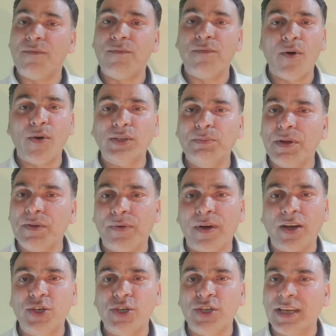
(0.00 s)
They won't
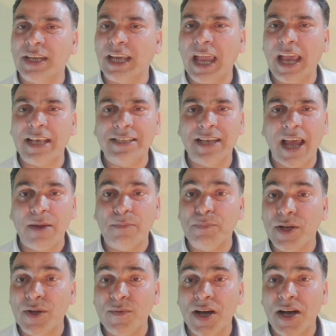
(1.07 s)
be functioning as
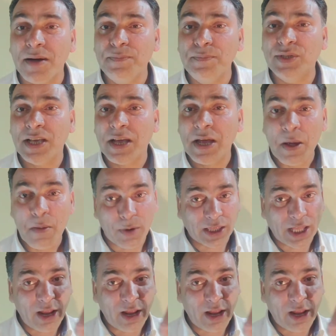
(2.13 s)
helping verbs,